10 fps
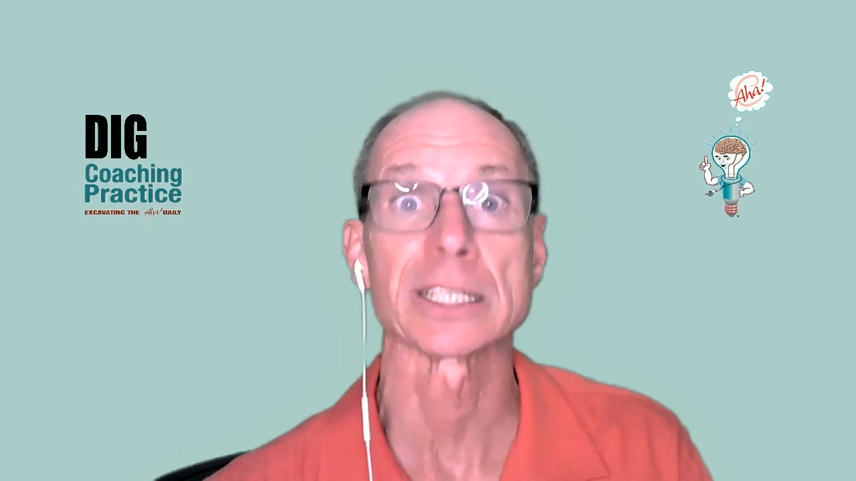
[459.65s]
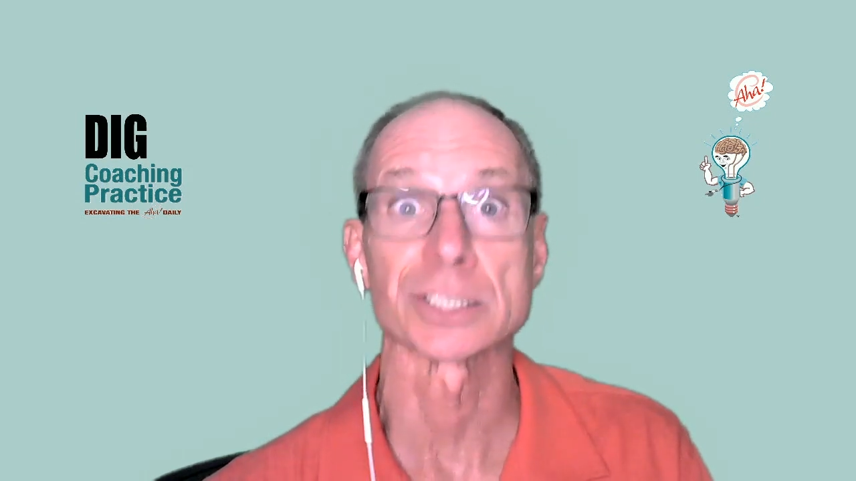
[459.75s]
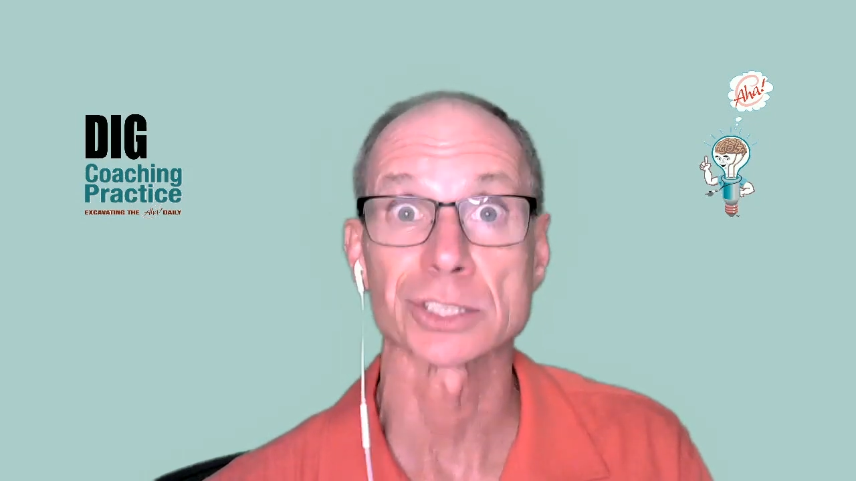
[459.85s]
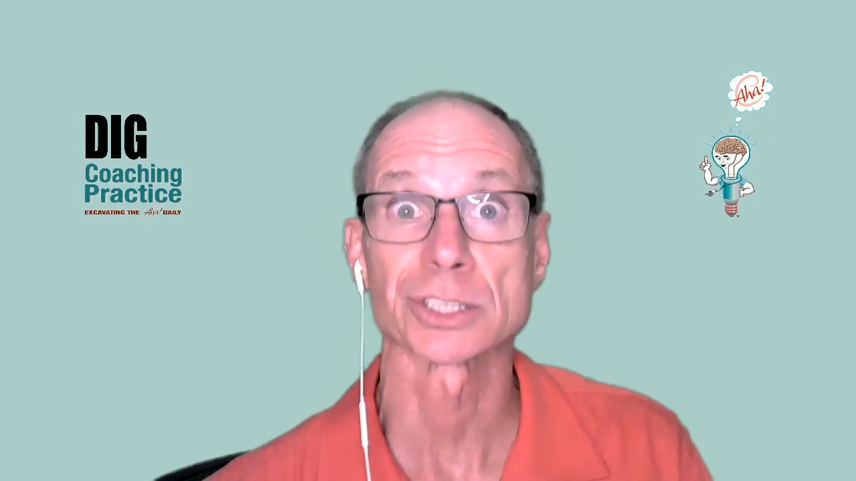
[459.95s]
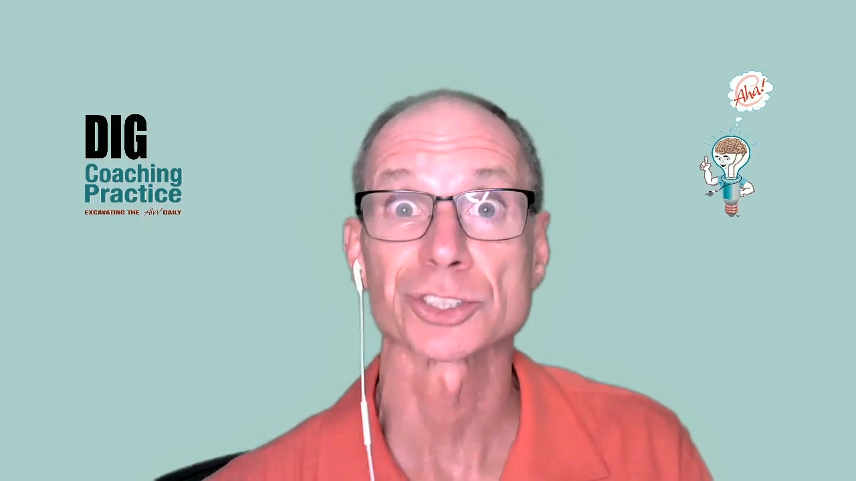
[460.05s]

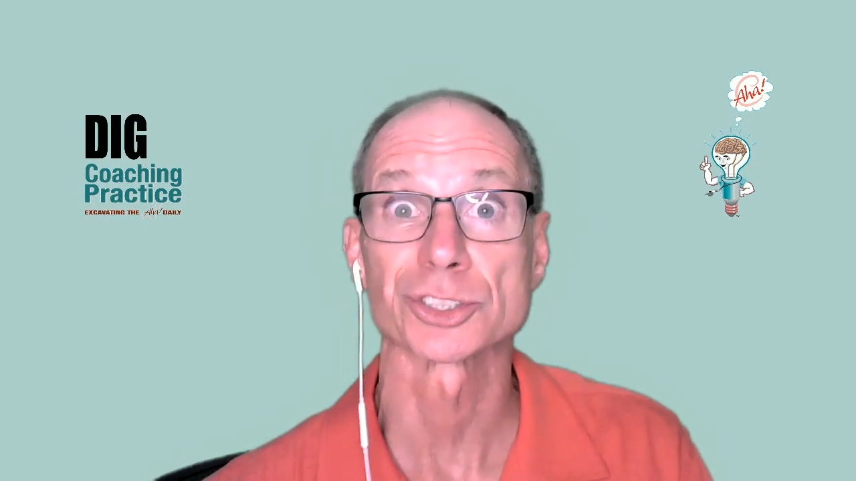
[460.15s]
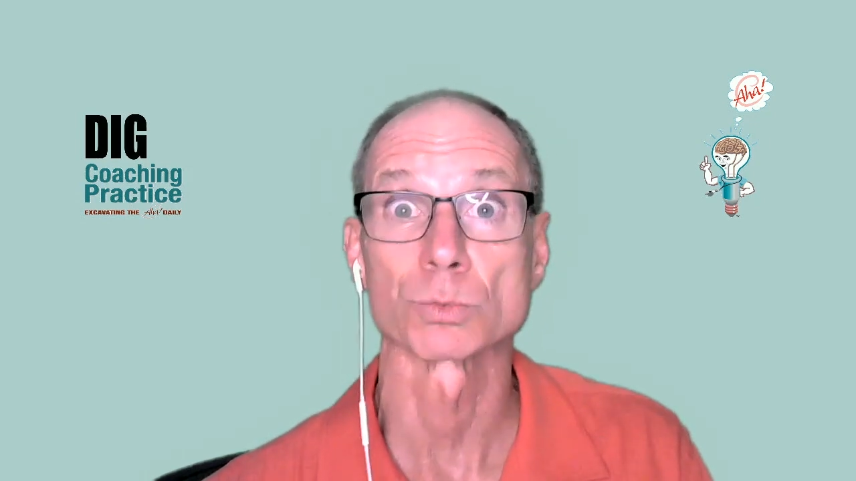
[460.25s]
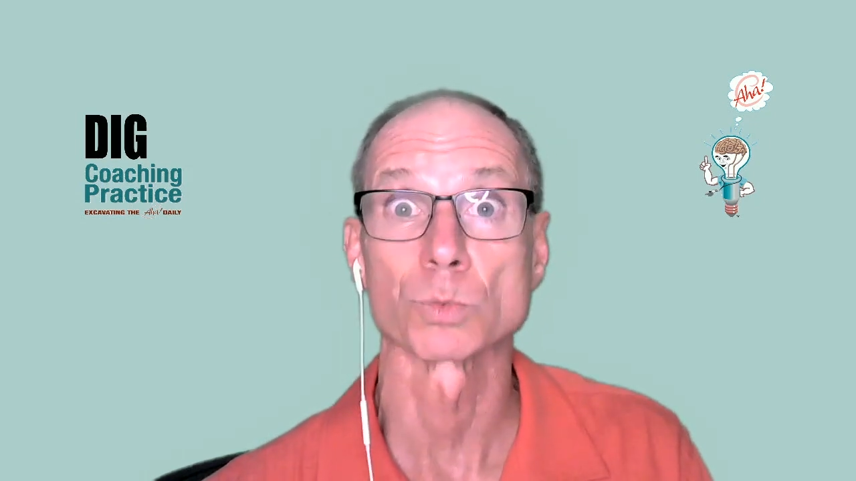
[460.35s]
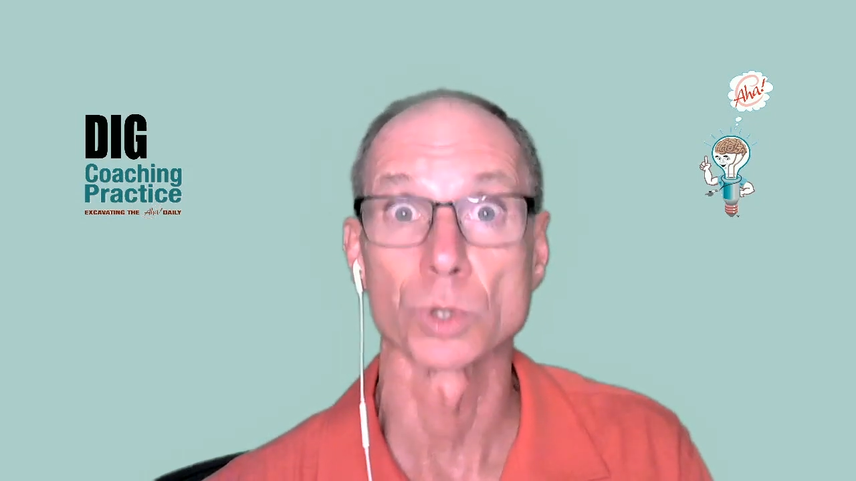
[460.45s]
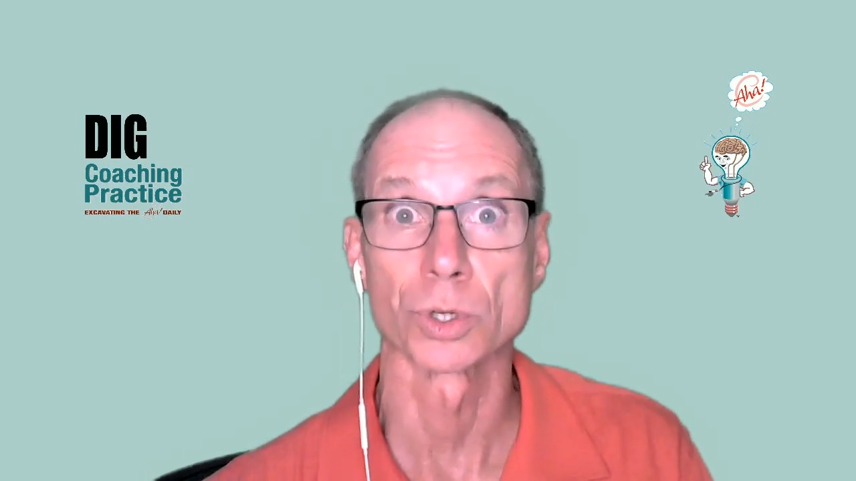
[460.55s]
It's just the
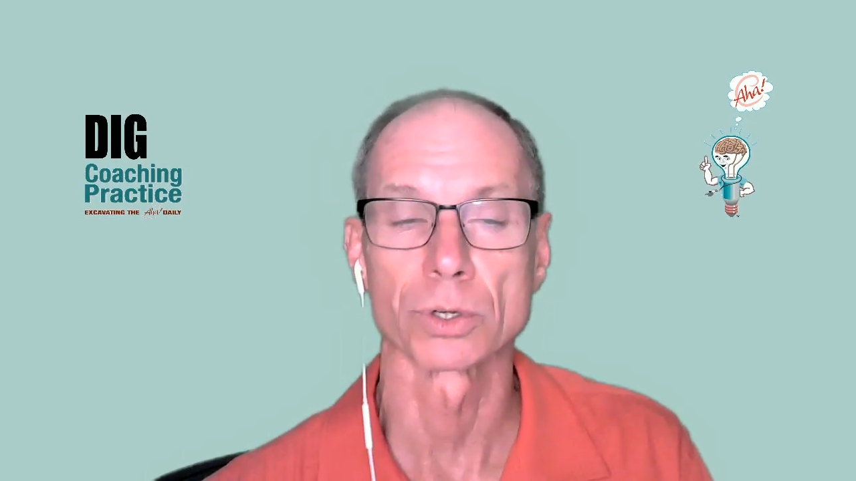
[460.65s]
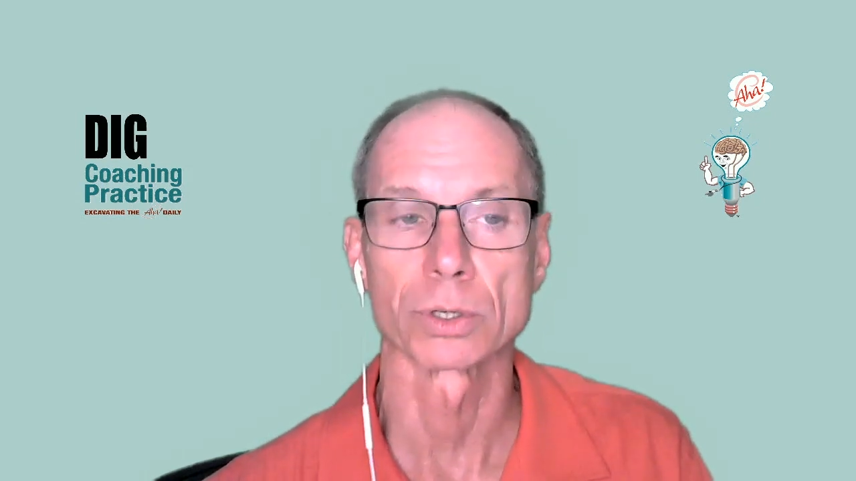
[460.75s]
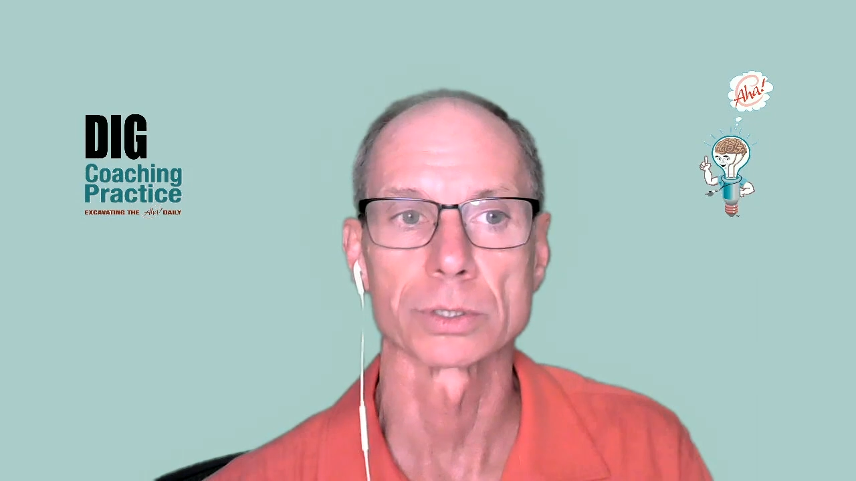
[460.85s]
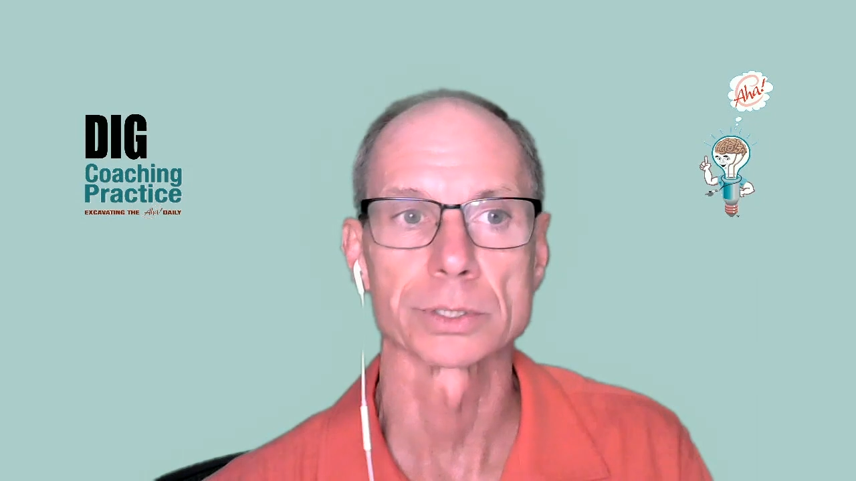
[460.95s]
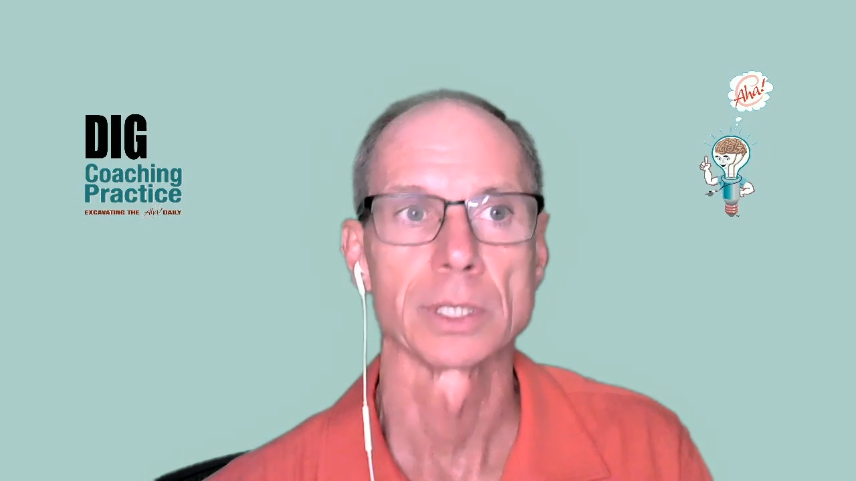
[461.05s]

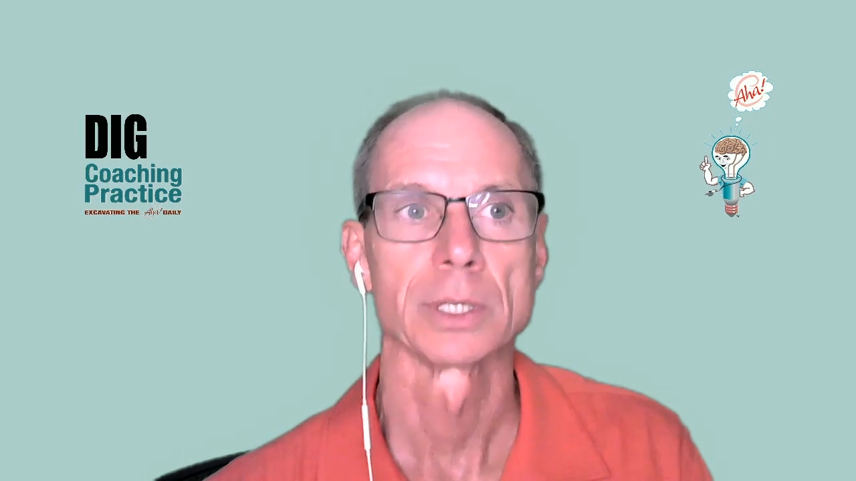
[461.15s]
world